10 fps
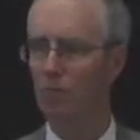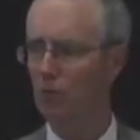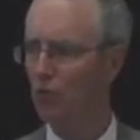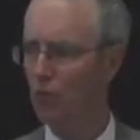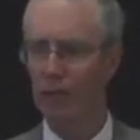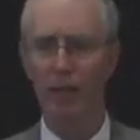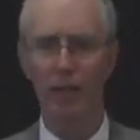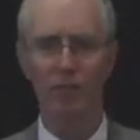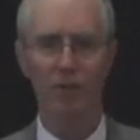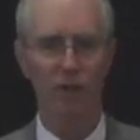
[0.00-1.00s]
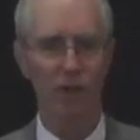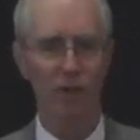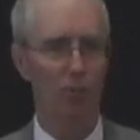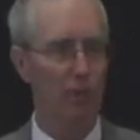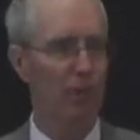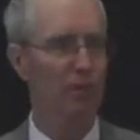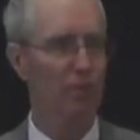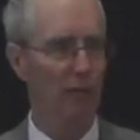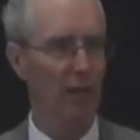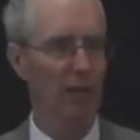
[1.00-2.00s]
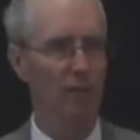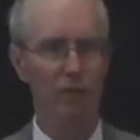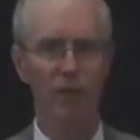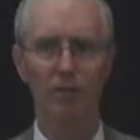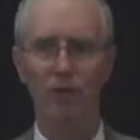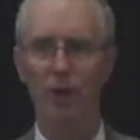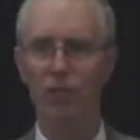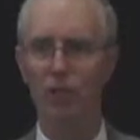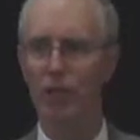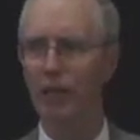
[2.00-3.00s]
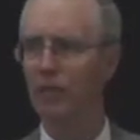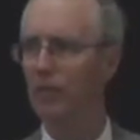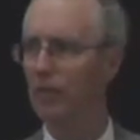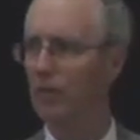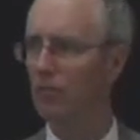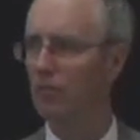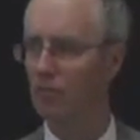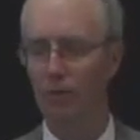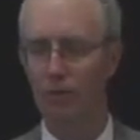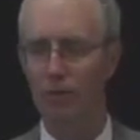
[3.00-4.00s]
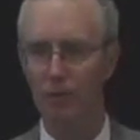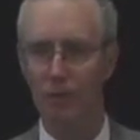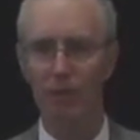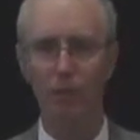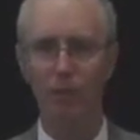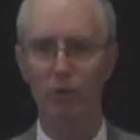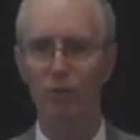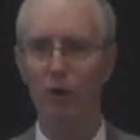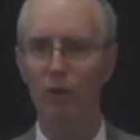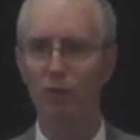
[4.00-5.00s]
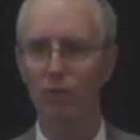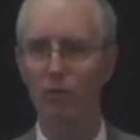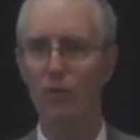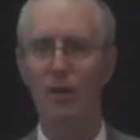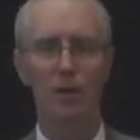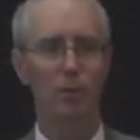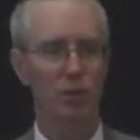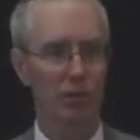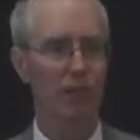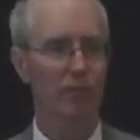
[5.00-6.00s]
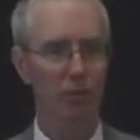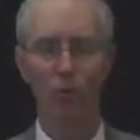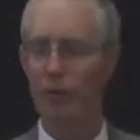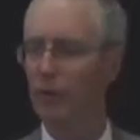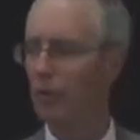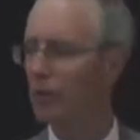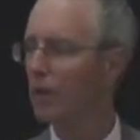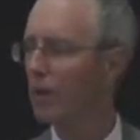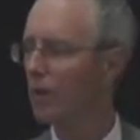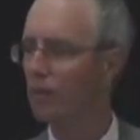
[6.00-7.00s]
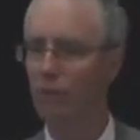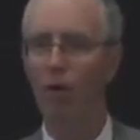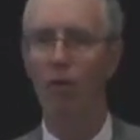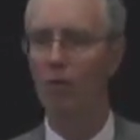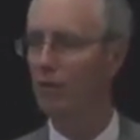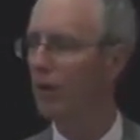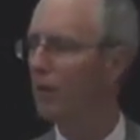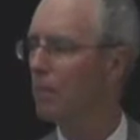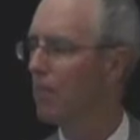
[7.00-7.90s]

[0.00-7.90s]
Swing gates I found are best, but like I said, if you have chains, they can be used also, but chains don't get rehung all the time.